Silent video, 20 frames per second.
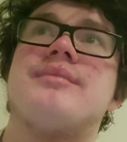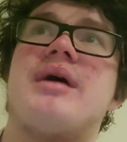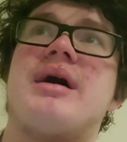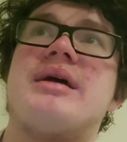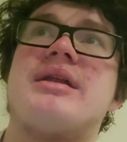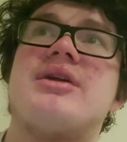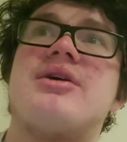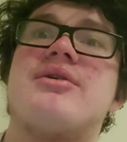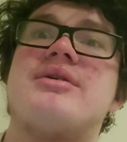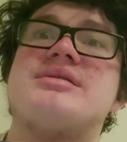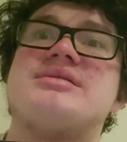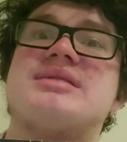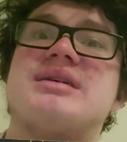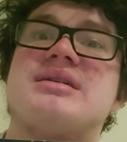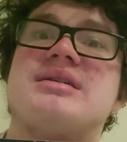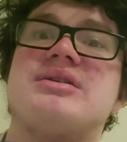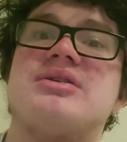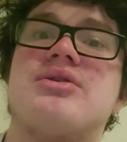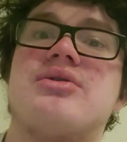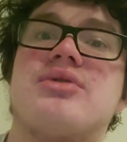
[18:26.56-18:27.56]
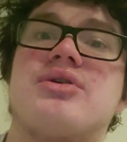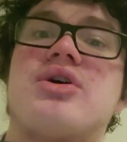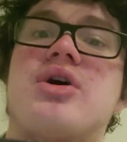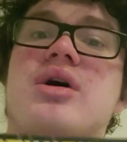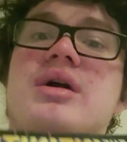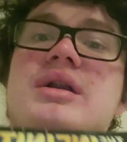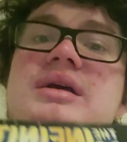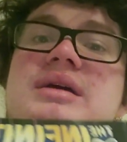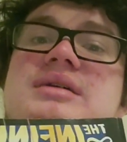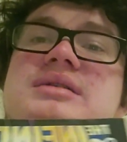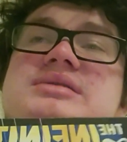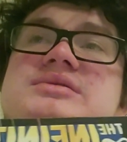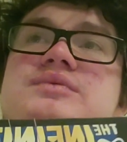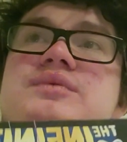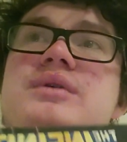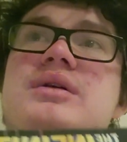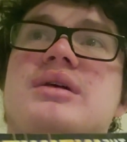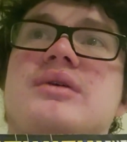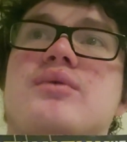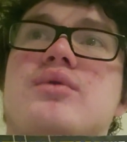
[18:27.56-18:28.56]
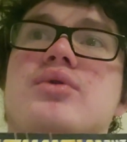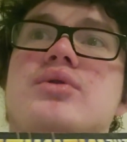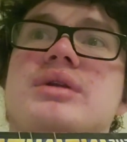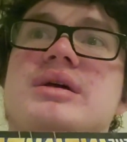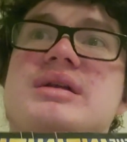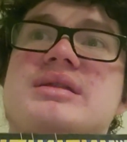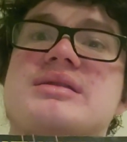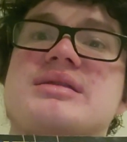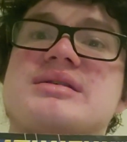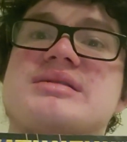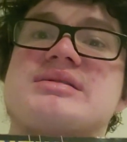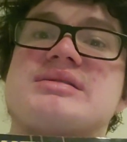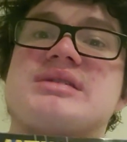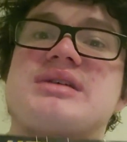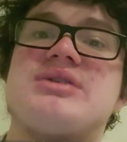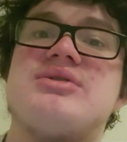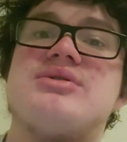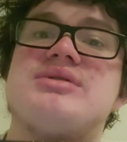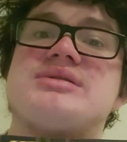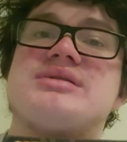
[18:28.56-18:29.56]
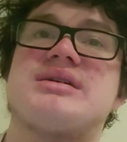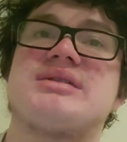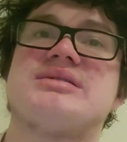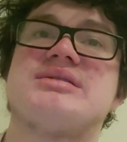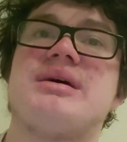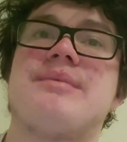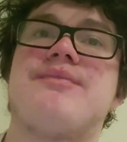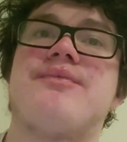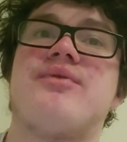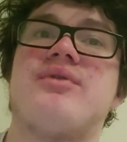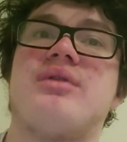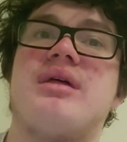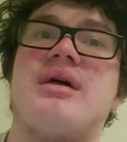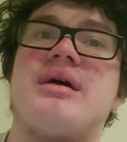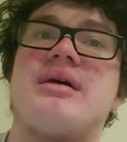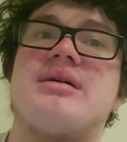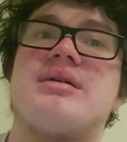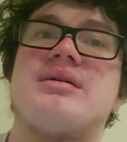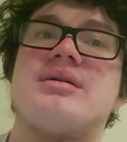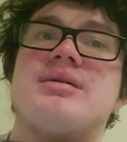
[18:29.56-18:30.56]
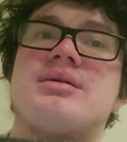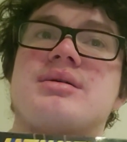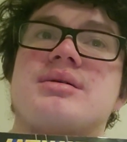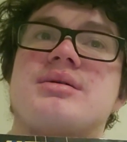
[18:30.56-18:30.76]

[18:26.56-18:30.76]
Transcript: I know I said, Guardians really weren't in this series except for, like,